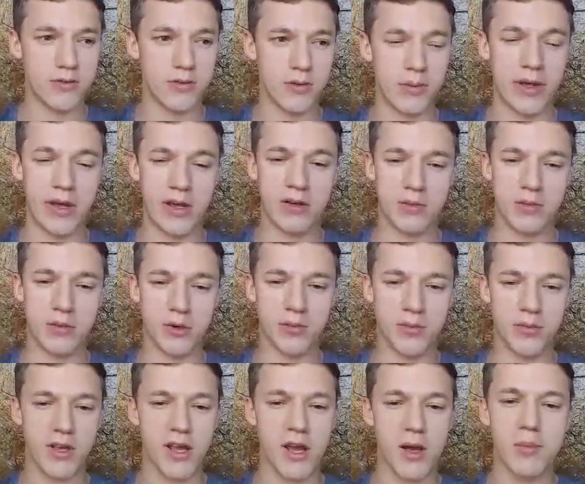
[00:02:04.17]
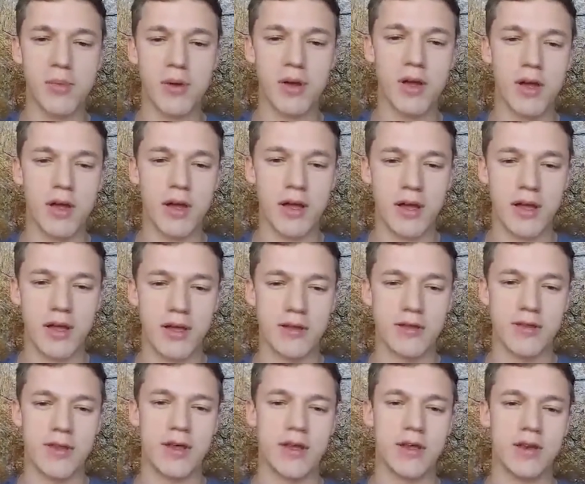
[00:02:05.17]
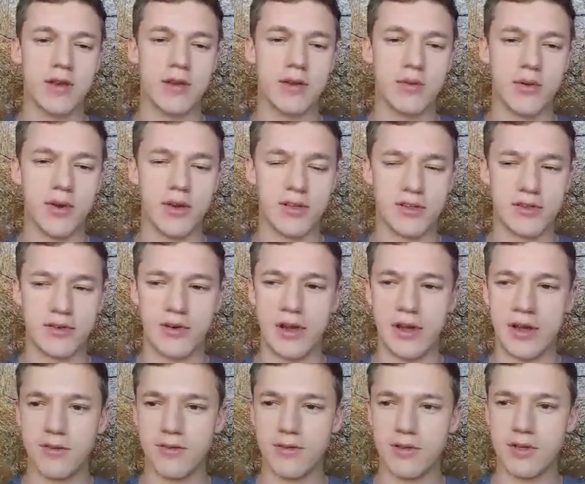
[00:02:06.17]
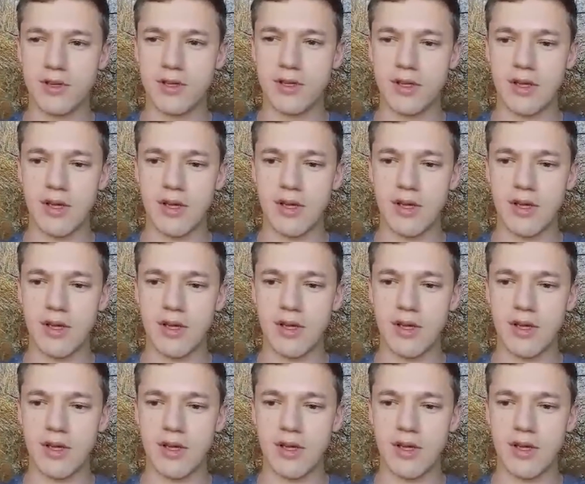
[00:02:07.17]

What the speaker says: for my airport pickup, and then when it arrived,